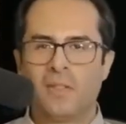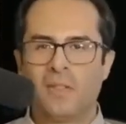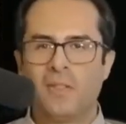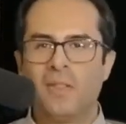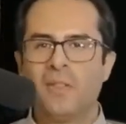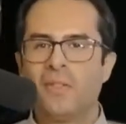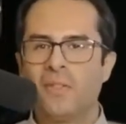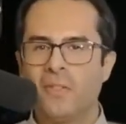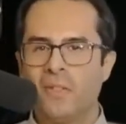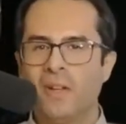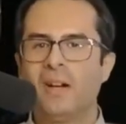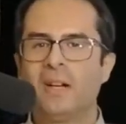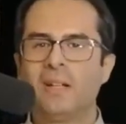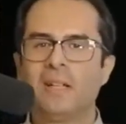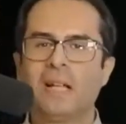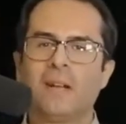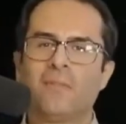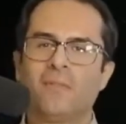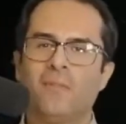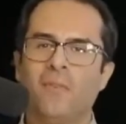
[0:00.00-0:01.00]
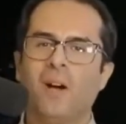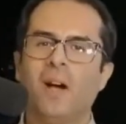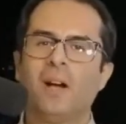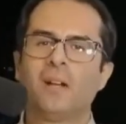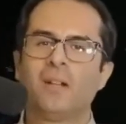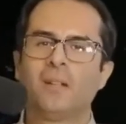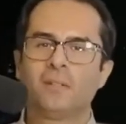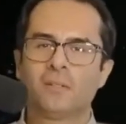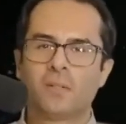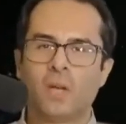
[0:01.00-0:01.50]
The third and
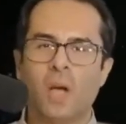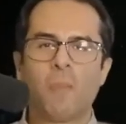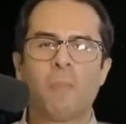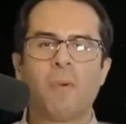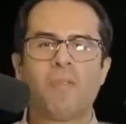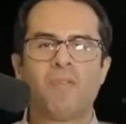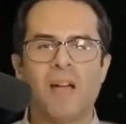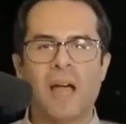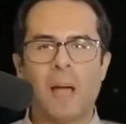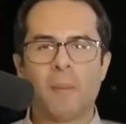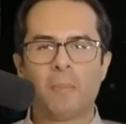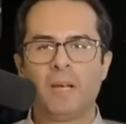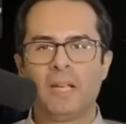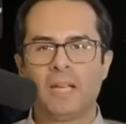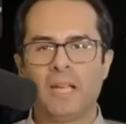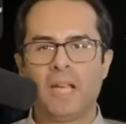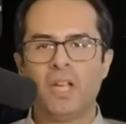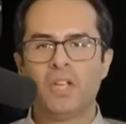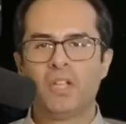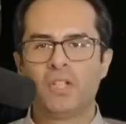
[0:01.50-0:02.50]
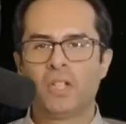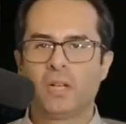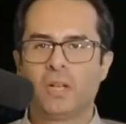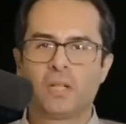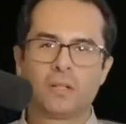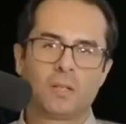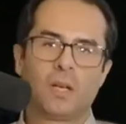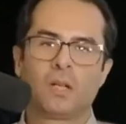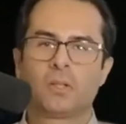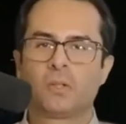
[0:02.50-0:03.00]
final type of application
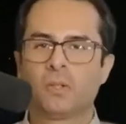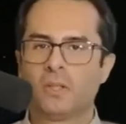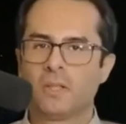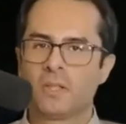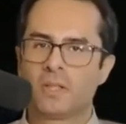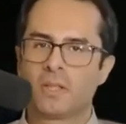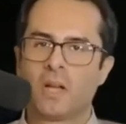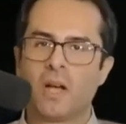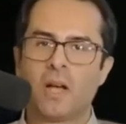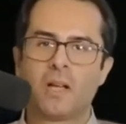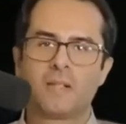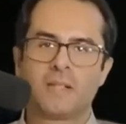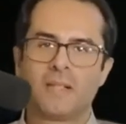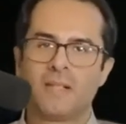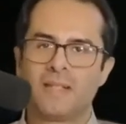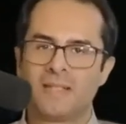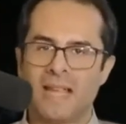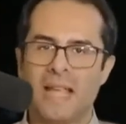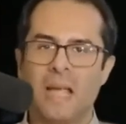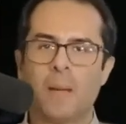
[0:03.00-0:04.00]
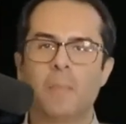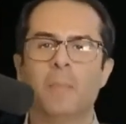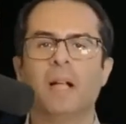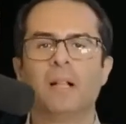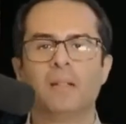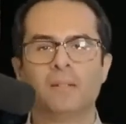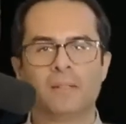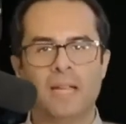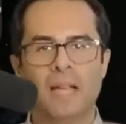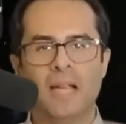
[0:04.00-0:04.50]
I'd like to discuss is
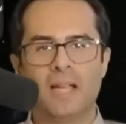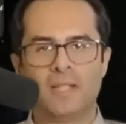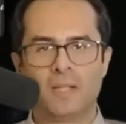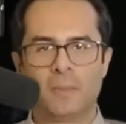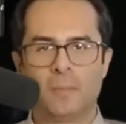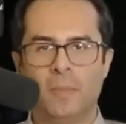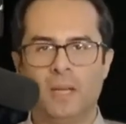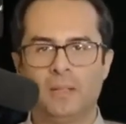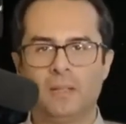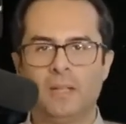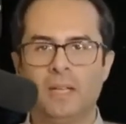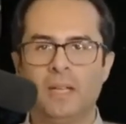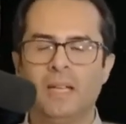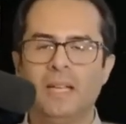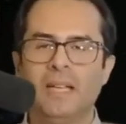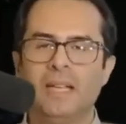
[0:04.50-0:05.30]
ML testbed.